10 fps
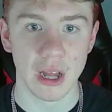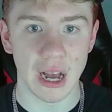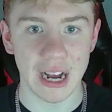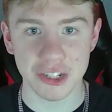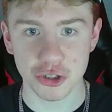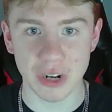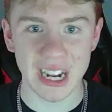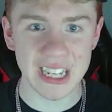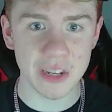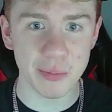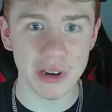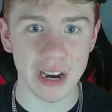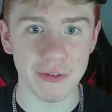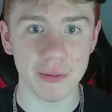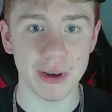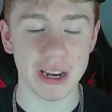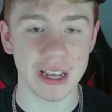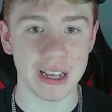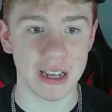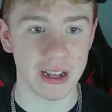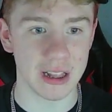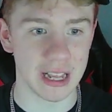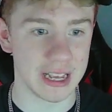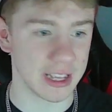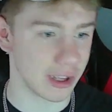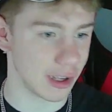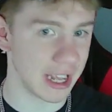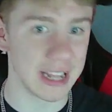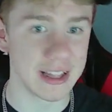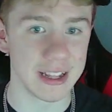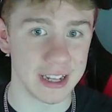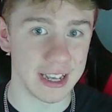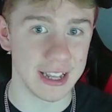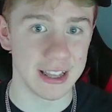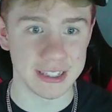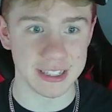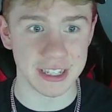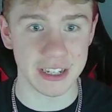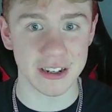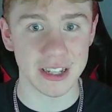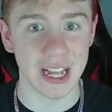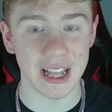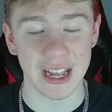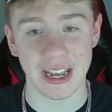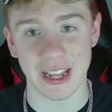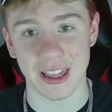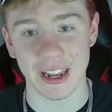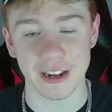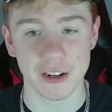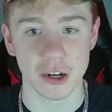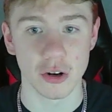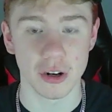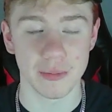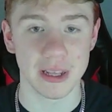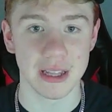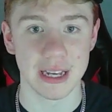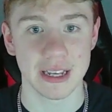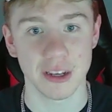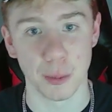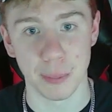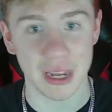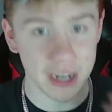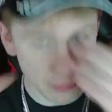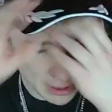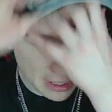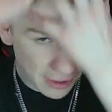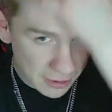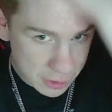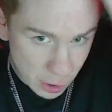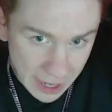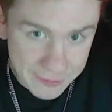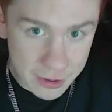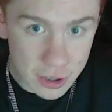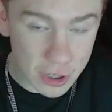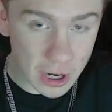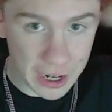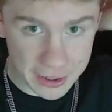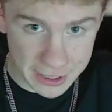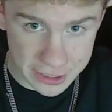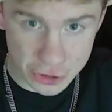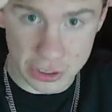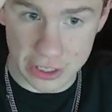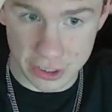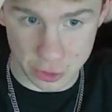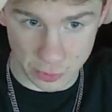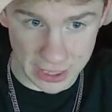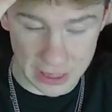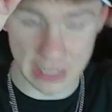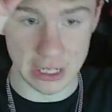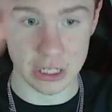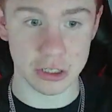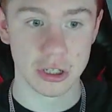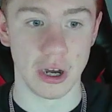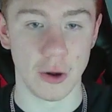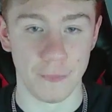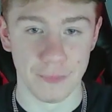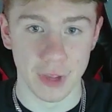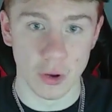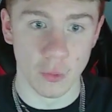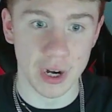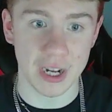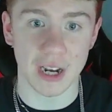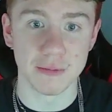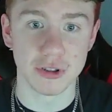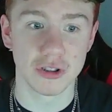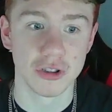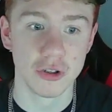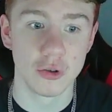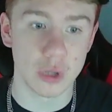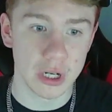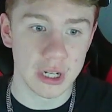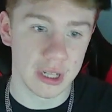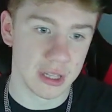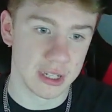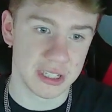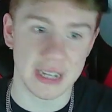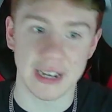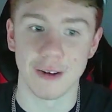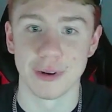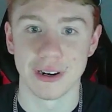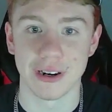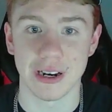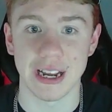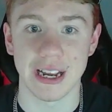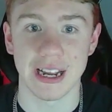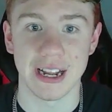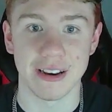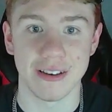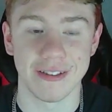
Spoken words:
I tried to put everybody like in the tier that like I think they're gonna be like competing with other constructors with. So when it comes to the Sauber and